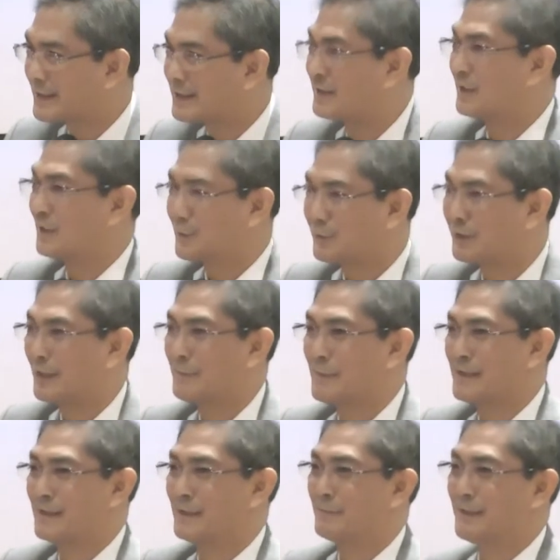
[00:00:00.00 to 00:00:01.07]
get rich, you
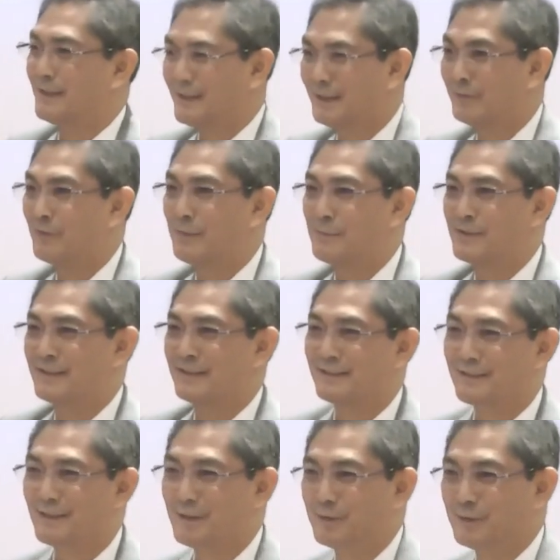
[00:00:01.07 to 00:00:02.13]
can see me if I'm
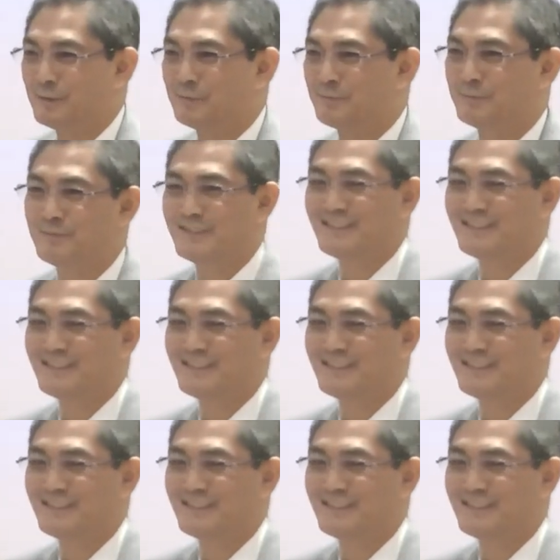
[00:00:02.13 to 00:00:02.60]
still around.